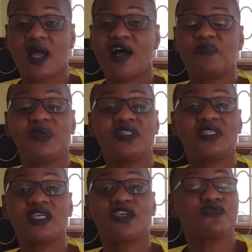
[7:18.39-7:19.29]
I've been
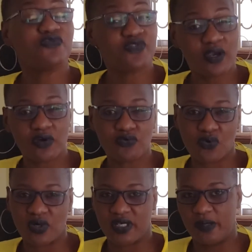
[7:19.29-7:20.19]
thinking very
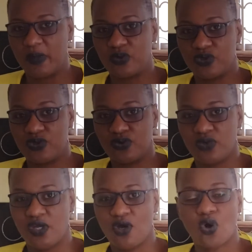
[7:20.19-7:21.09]
wrongly about you
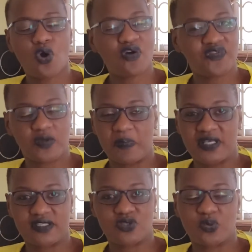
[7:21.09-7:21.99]
over the
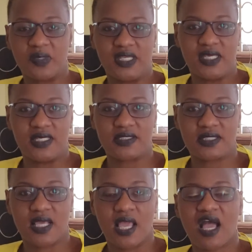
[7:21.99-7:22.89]
past so many years.
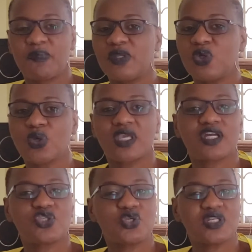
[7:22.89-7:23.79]
I've been looking
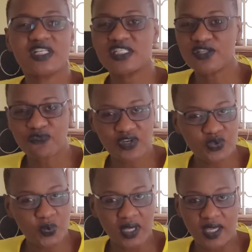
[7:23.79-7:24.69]
at you in a
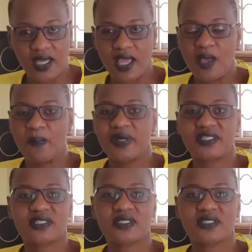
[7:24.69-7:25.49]
different way, but